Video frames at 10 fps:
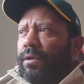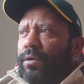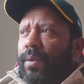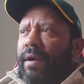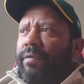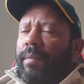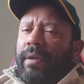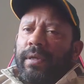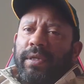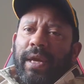So to have them
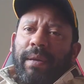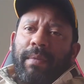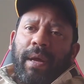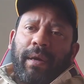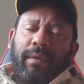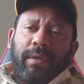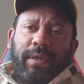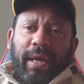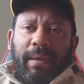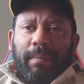on the same night on the
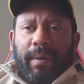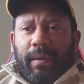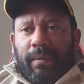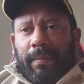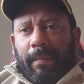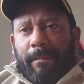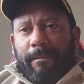same bill,